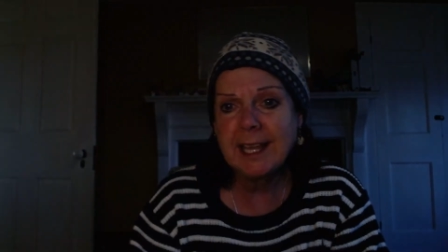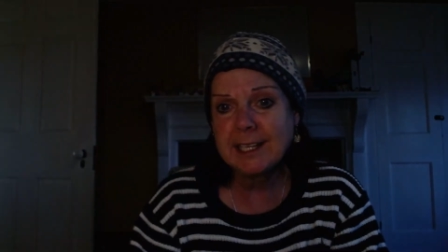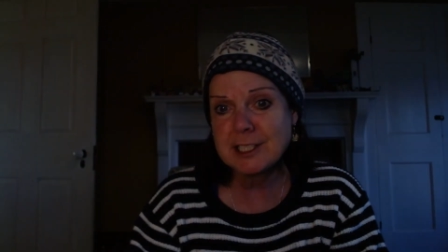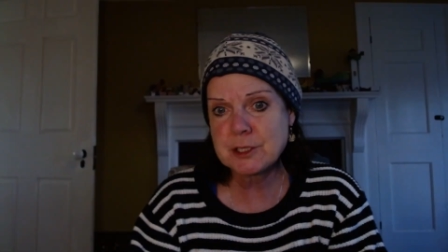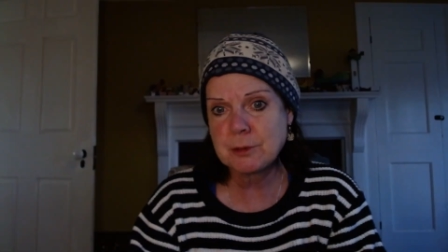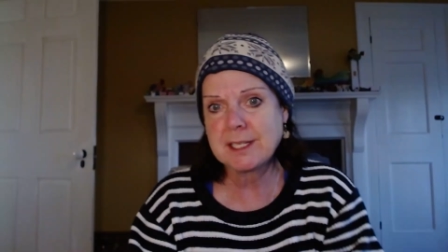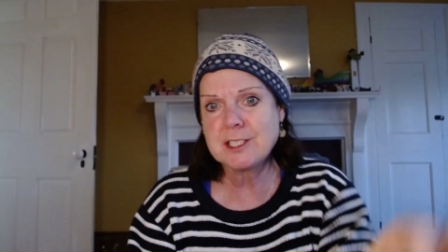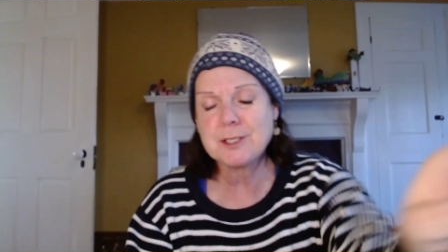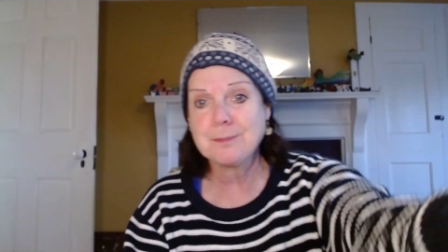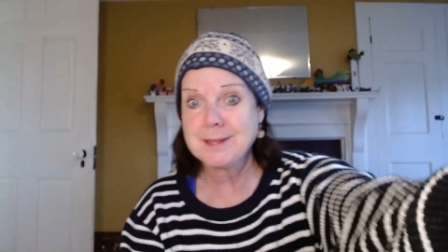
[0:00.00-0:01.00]
And it's going
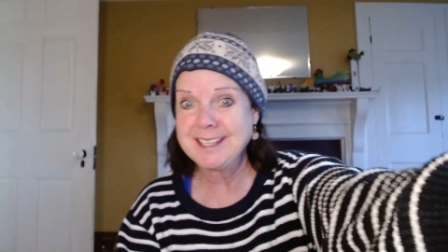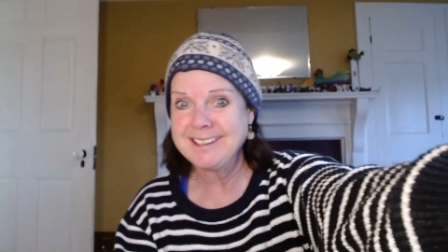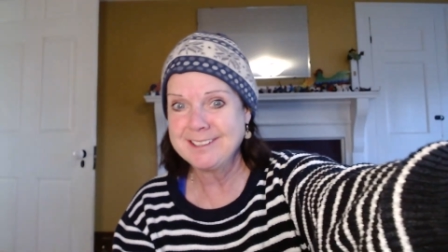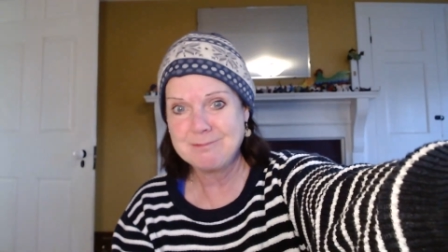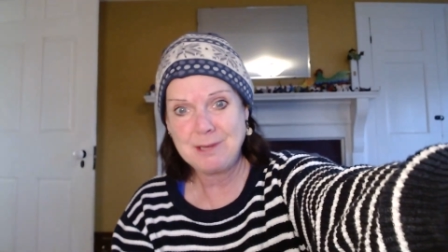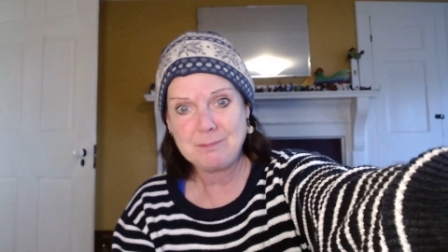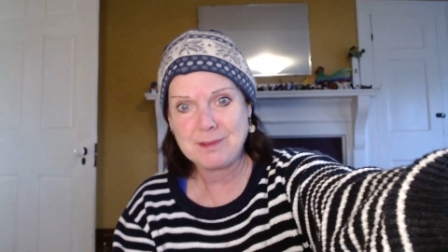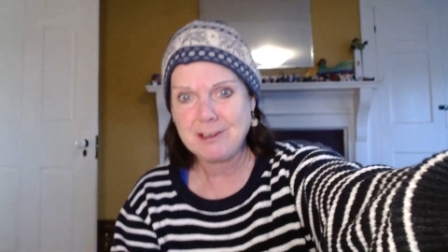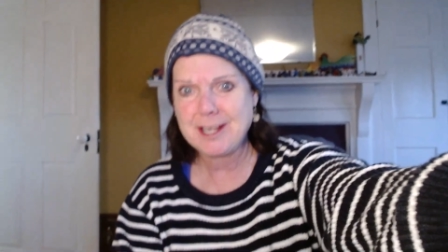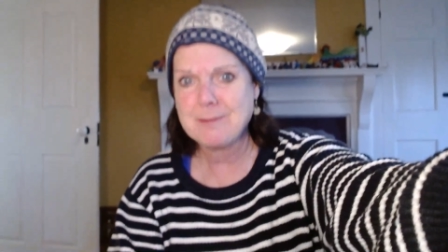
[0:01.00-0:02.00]
to be, oh,
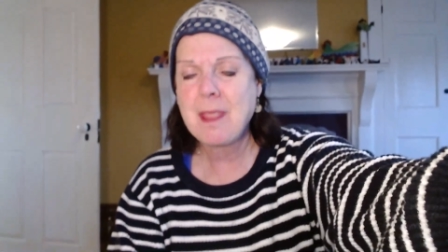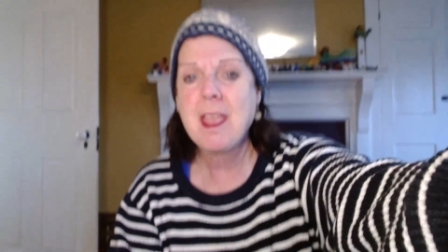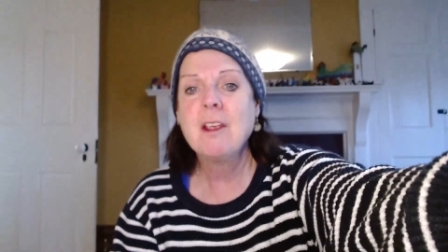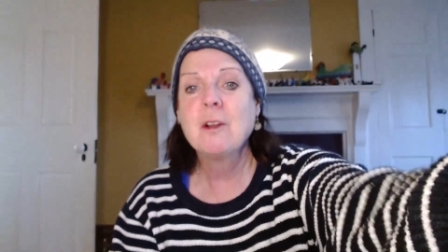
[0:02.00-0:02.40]
there I am,